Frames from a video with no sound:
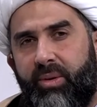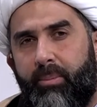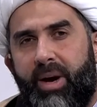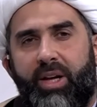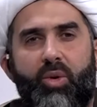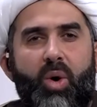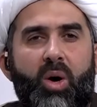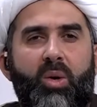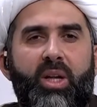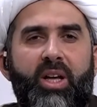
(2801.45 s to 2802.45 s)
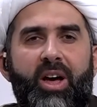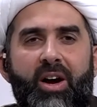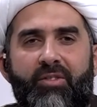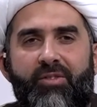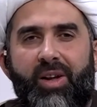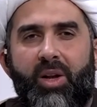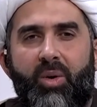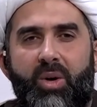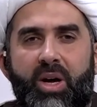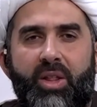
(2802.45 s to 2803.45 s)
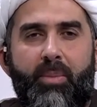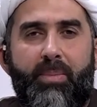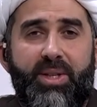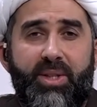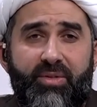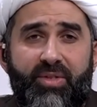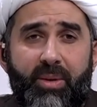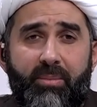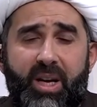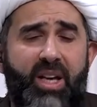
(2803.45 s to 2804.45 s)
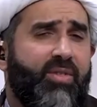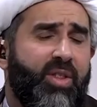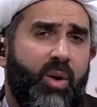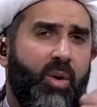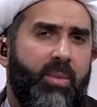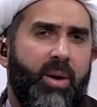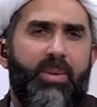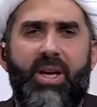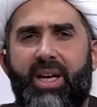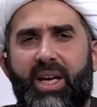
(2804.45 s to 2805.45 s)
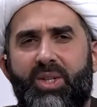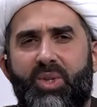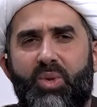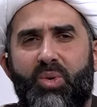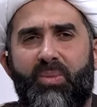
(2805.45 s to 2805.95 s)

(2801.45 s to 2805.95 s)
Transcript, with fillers: but you only follow the best of them, even though it might be against you,